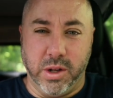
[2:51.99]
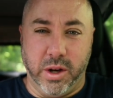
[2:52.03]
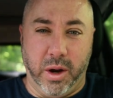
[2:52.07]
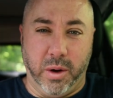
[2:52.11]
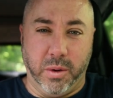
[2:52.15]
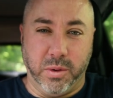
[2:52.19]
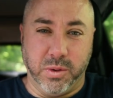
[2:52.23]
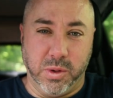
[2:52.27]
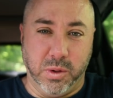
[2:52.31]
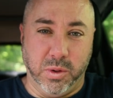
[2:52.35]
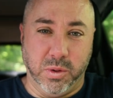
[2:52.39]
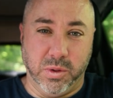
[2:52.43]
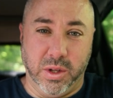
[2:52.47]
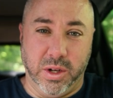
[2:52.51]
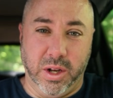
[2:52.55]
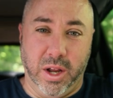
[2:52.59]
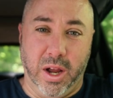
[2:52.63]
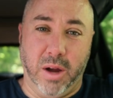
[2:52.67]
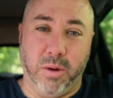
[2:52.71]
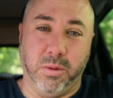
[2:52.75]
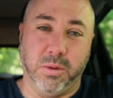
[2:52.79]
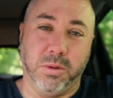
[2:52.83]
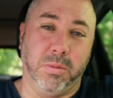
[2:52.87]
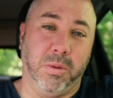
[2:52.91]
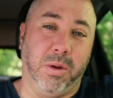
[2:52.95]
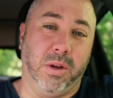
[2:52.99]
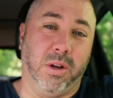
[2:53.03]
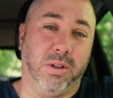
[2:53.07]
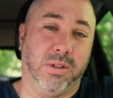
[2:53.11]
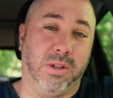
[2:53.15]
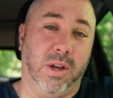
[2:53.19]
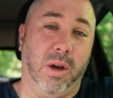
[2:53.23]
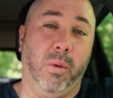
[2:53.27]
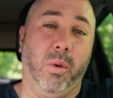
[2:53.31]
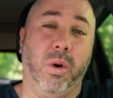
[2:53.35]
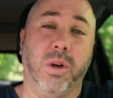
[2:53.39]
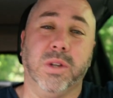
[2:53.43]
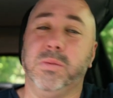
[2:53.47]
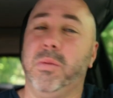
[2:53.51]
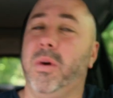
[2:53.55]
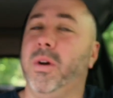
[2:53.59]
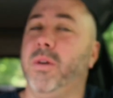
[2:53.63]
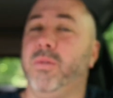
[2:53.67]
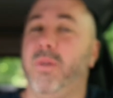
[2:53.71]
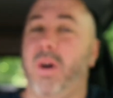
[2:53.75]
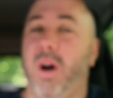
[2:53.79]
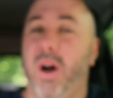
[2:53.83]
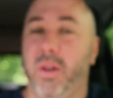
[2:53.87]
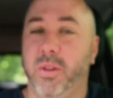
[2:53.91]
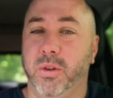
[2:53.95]
I was using that was because I was my
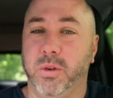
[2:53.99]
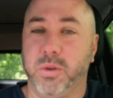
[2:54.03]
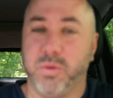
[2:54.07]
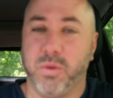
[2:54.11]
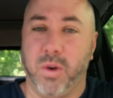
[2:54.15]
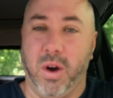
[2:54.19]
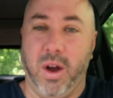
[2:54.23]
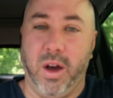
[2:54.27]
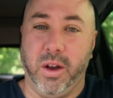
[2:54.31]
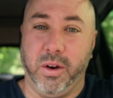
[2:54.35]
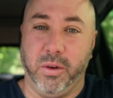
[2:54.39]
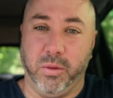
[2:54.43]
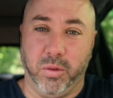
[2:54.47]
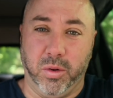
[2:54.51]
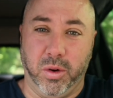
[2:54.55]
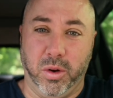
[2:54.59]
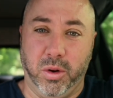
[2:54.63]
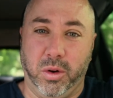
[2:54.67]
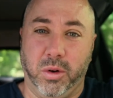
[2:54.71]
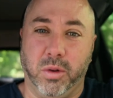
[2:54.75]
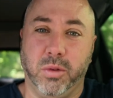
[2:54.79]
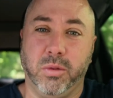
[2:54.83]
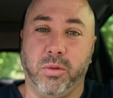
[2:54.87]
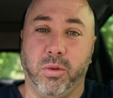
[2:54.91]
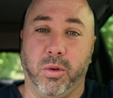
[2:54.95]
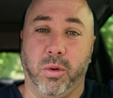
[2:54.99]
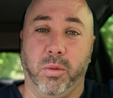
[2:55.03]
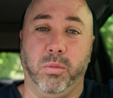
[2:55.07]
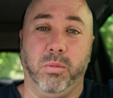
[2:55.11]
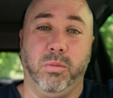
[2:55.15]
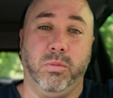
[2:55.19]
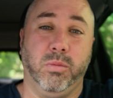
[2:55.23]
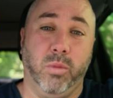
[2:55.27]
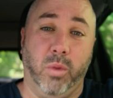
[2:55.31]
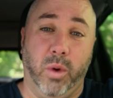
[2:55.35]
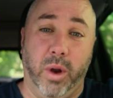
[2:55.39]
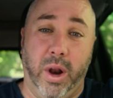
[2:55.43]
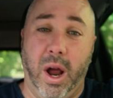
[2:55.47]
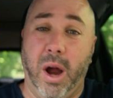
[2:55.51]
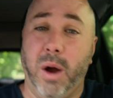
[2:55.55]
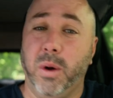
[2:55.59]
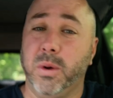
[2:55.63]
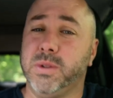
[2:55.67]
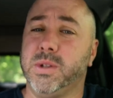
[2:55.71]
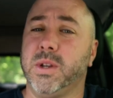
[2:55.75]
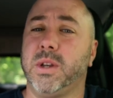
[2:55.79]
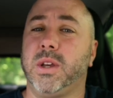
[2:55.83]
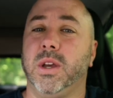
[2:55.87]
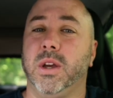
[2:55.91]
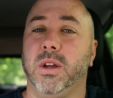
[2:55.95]
father's rod and reel from when I
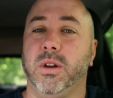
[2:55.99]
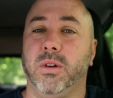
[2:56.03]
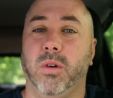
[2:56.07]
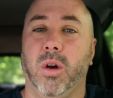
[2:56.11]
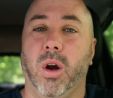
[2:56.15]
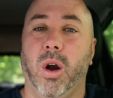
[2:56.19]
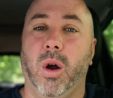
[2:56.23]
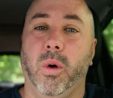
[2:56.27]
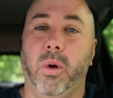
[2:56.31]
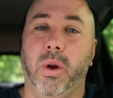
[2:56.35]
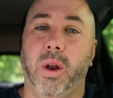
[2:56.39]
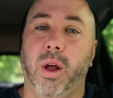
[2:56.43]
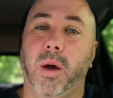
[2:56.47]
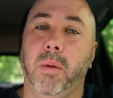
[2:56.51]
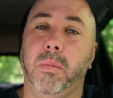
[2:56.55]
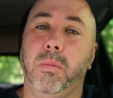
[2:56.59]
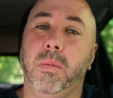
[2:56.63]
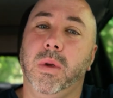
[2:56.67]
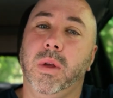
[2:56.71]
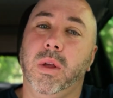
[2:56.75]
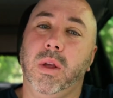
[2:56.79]
was a kid growing up.